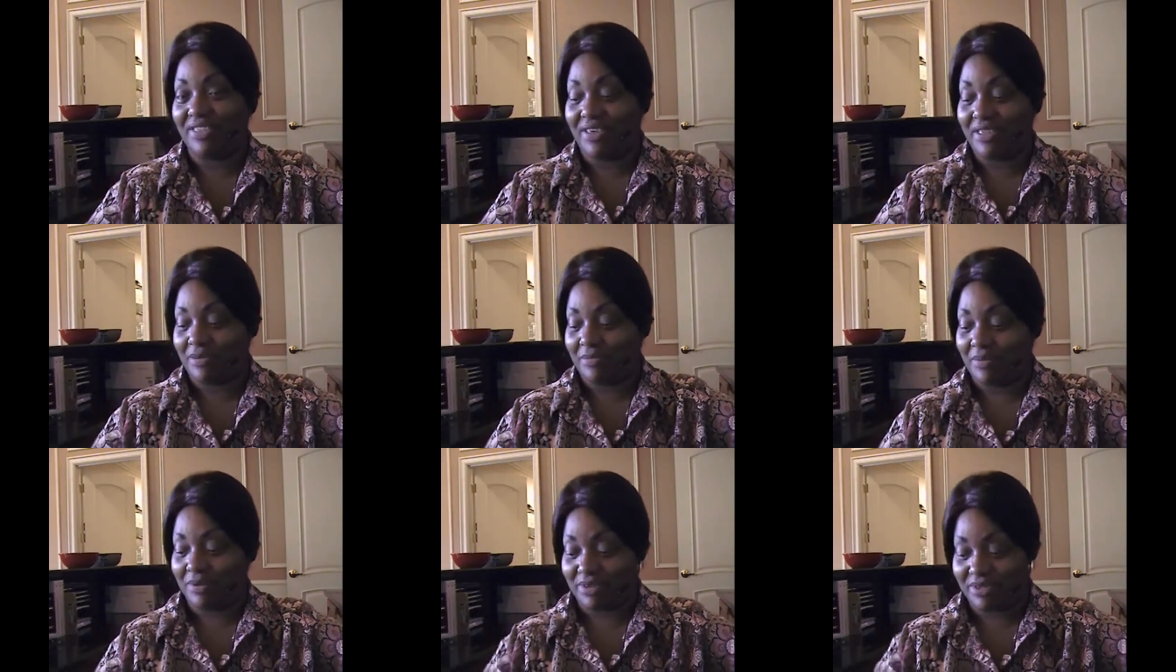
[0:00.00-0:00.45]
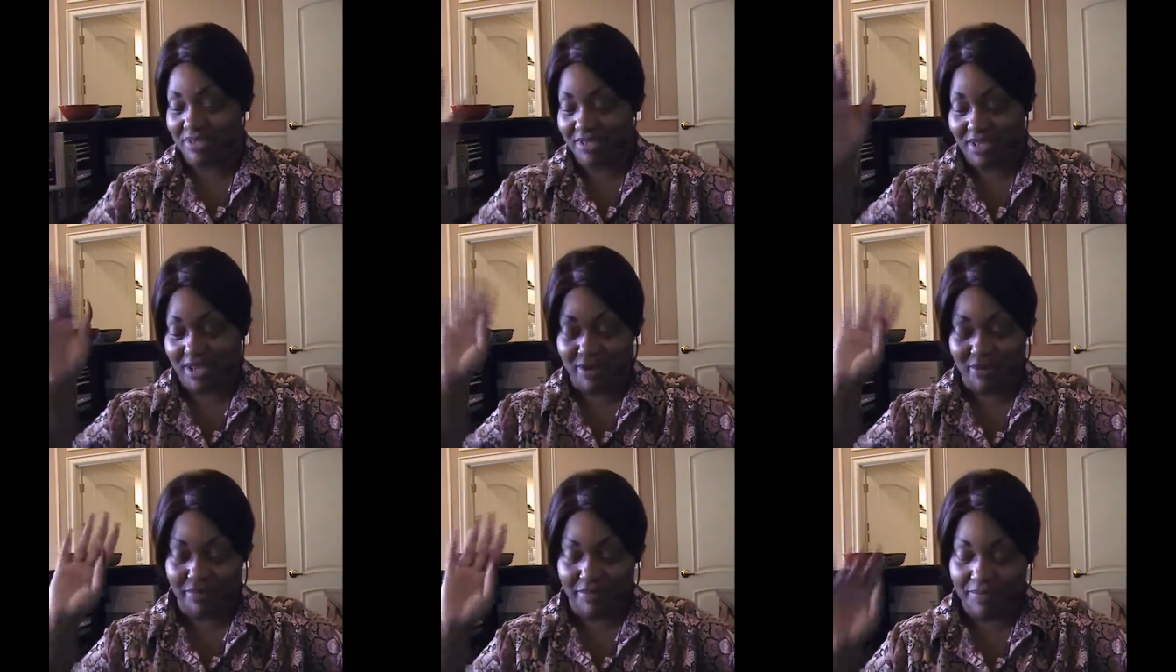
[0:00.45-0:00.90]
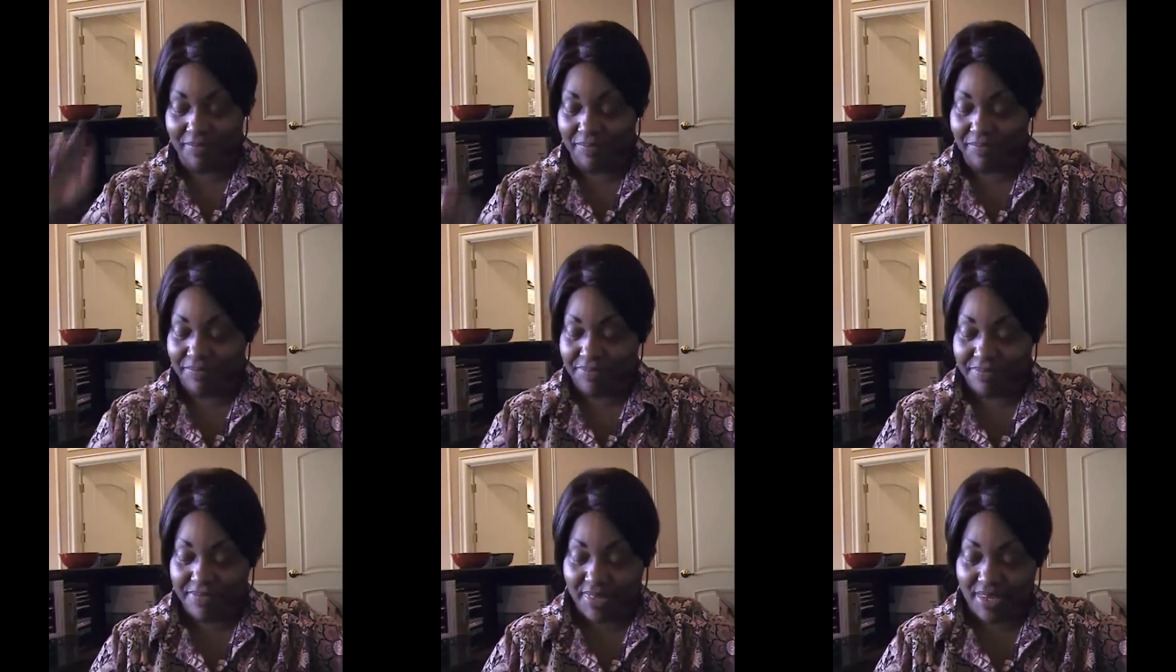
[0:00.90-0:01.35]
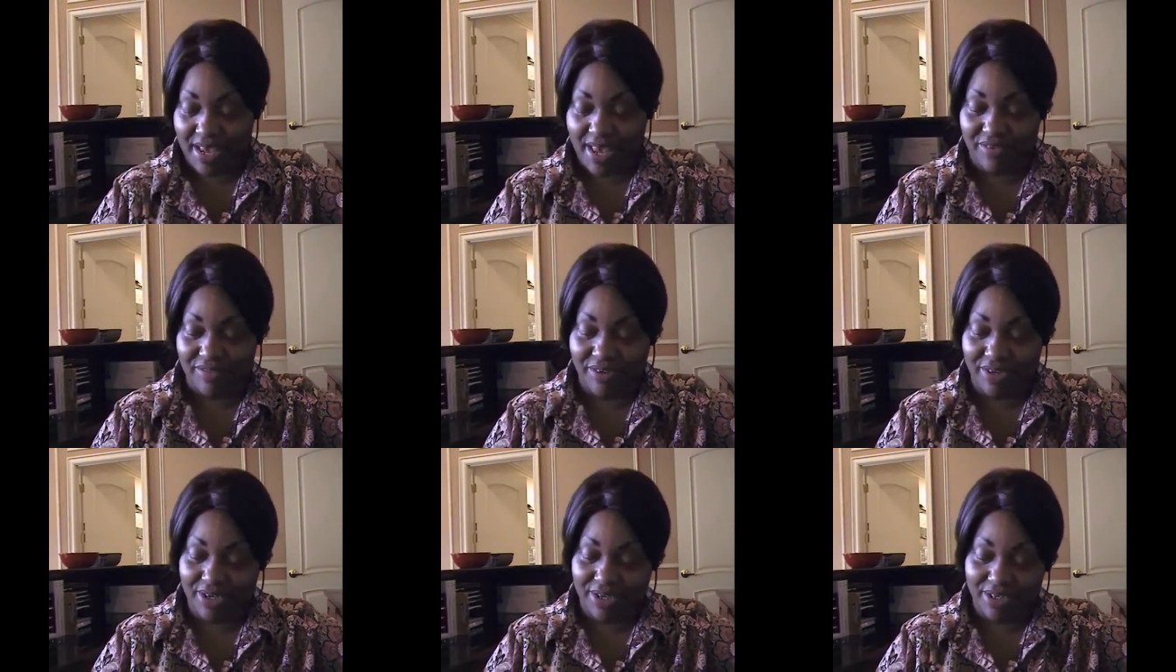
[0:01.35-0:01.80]
The other person's out
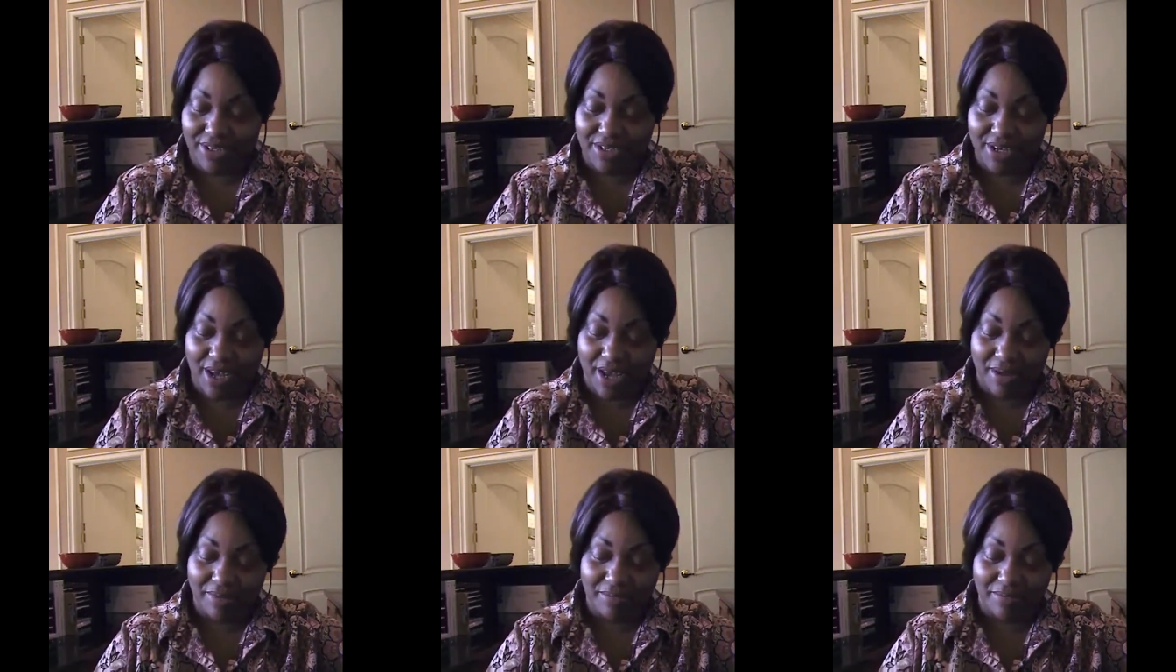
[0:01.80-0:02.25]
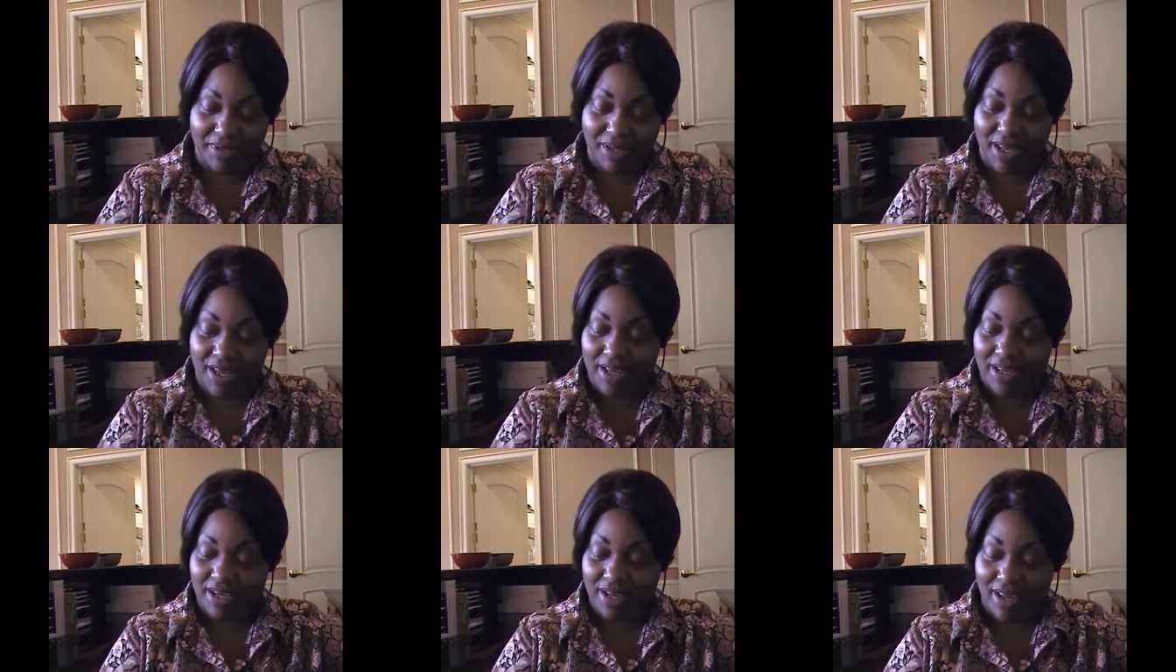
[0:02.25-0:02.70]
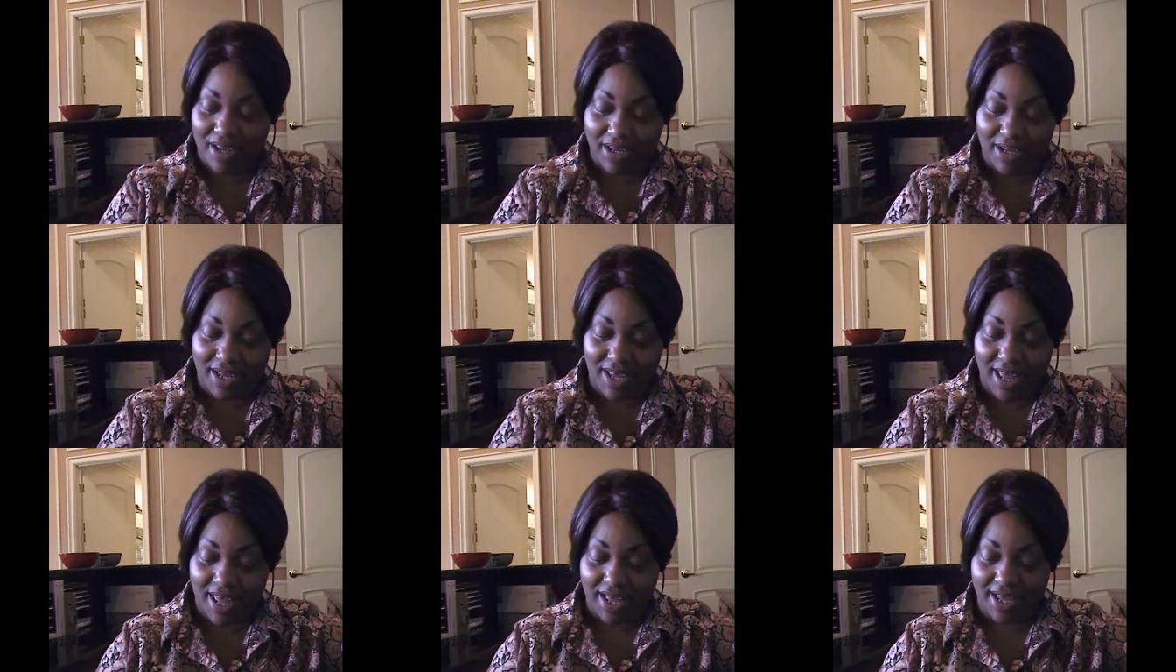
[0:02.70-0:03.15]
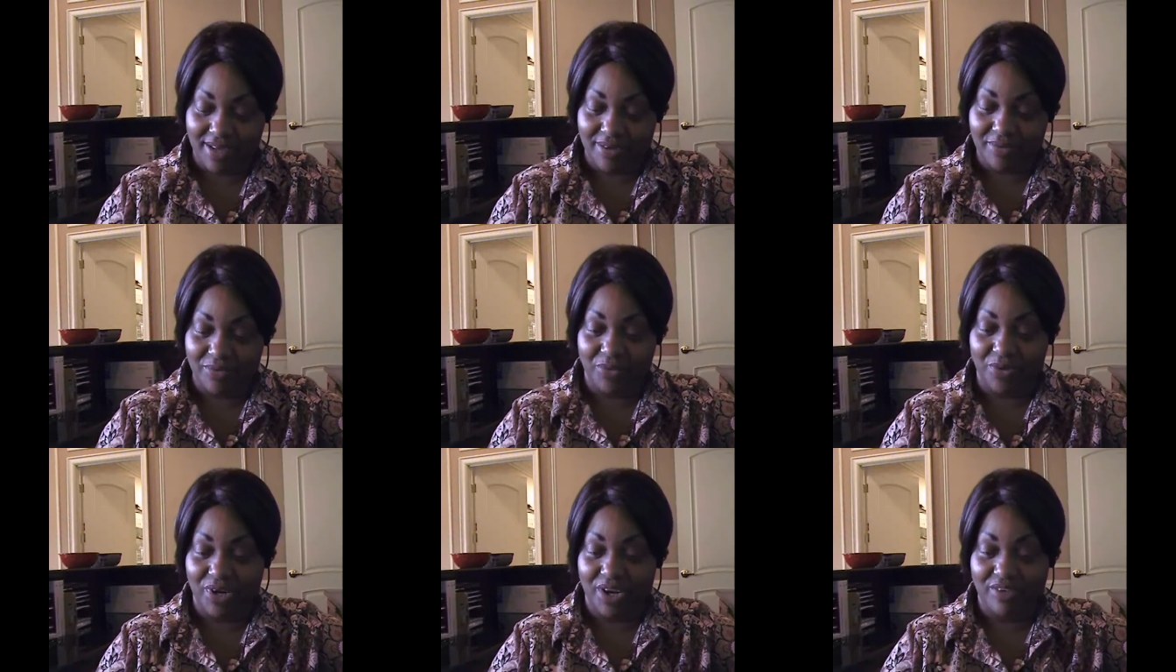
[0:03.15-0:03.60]
having a good time, playing,
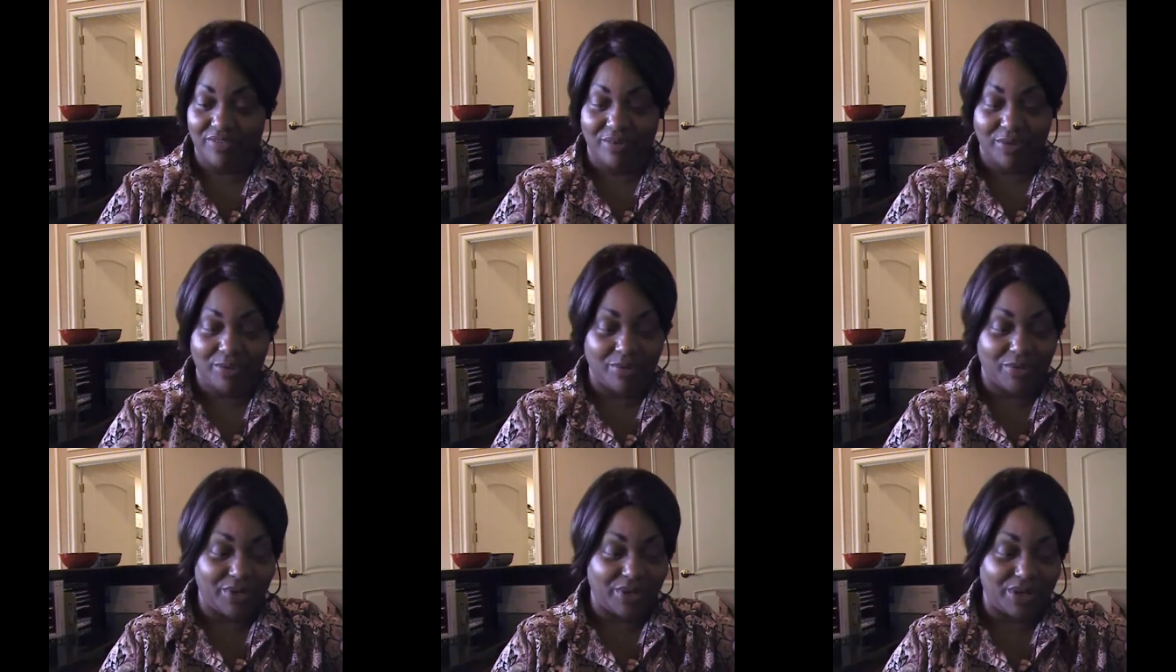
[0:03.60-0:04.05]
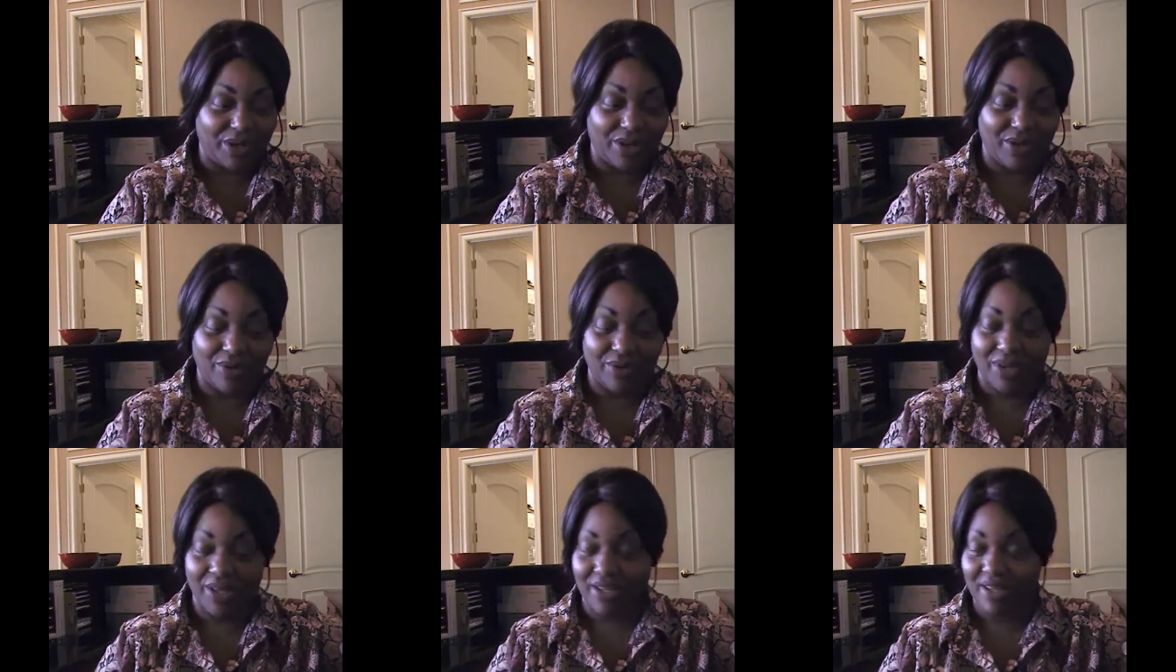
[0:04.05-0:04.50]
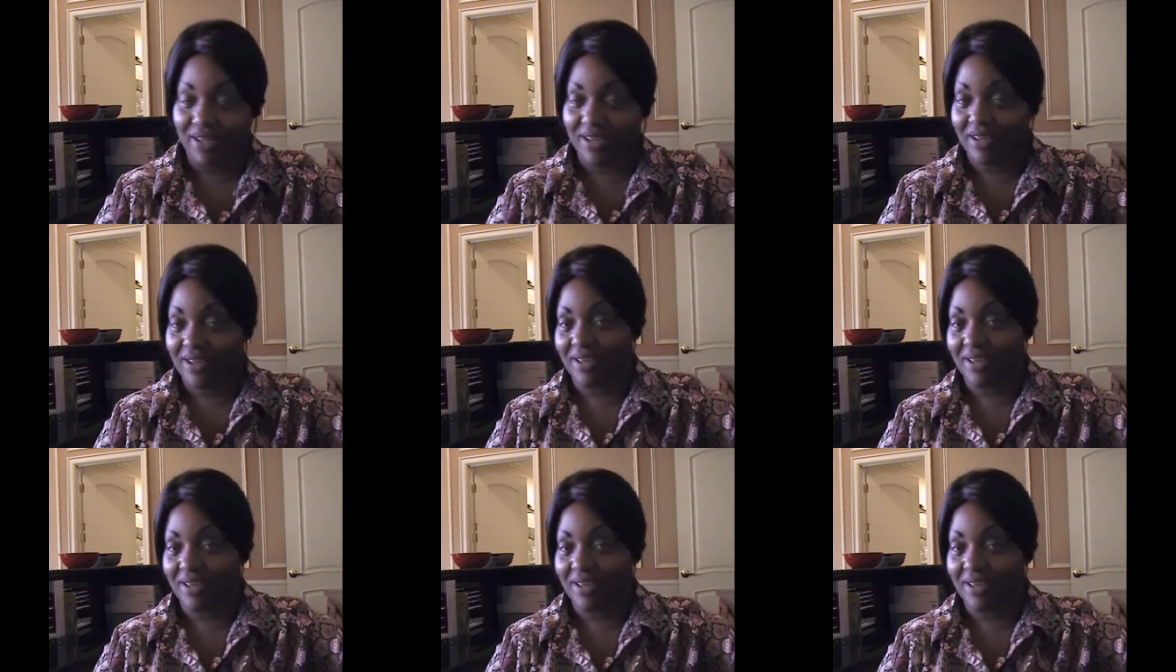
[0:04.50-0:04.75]
lollygagging, whatever you want to call it